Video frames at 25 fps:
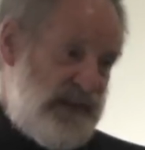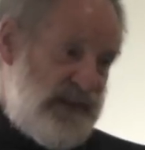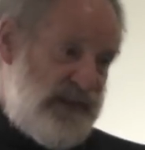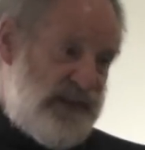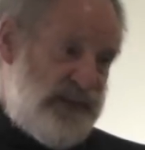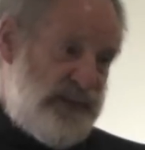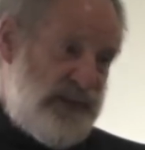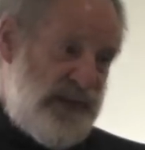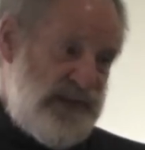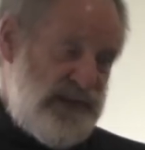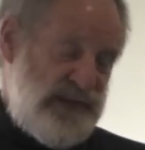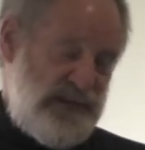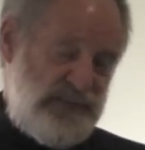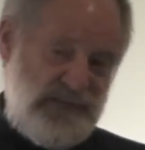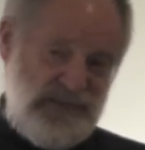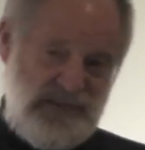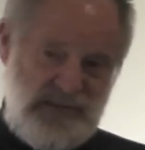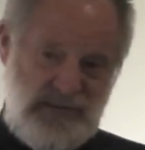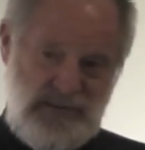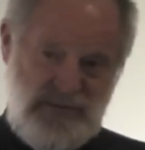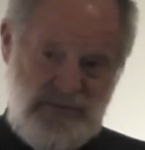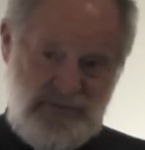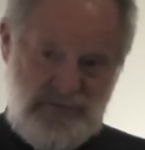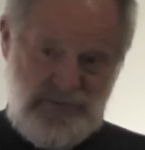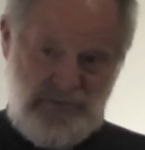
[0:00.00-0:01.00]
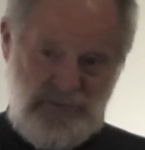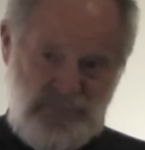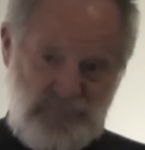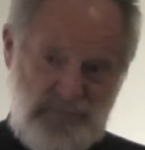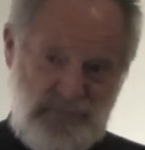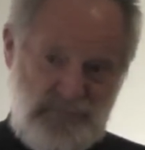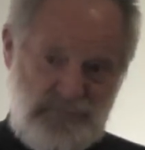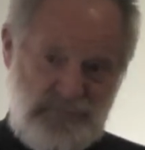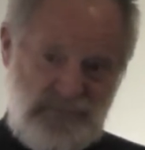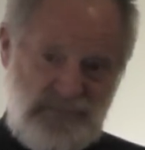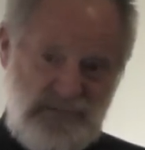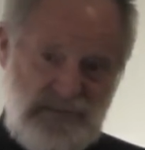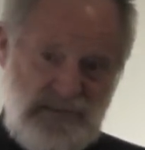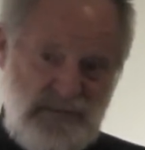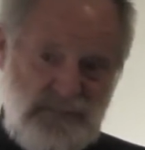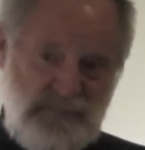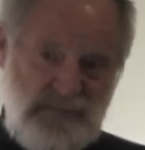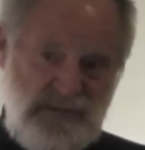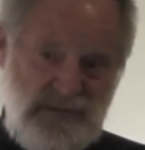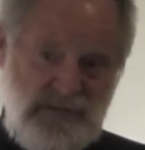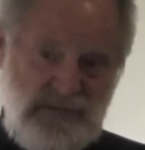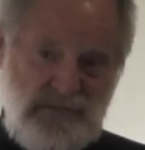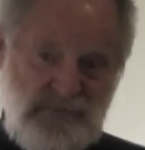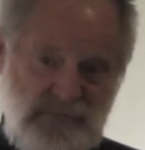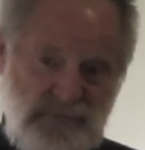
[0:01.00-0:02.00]
especially with the aerial people, how
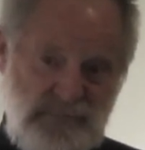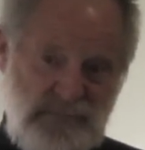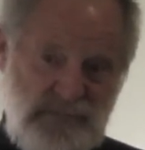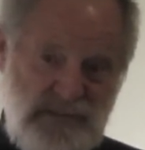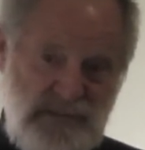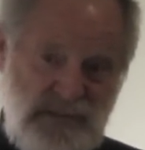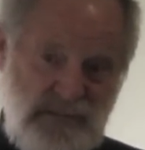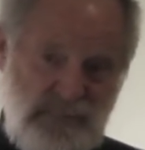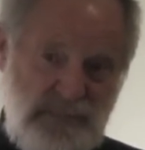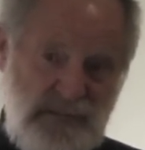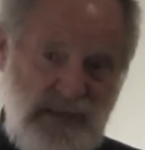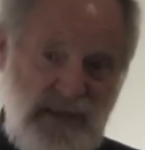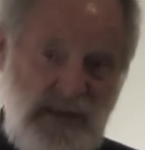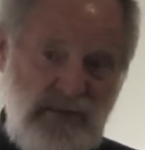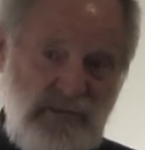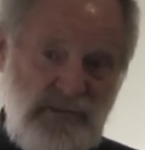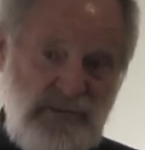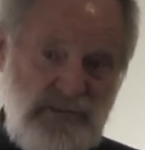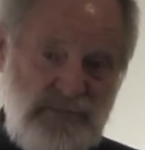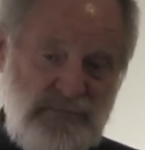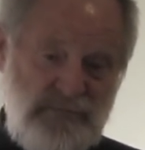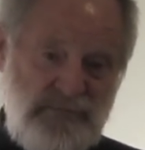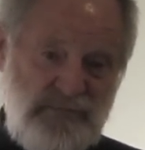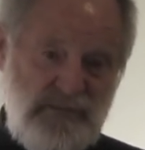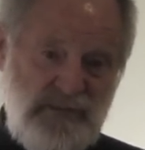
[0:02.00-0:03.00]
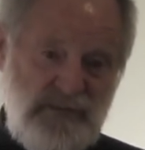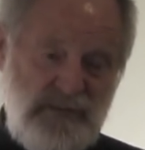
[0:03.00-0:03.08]
many of them come out of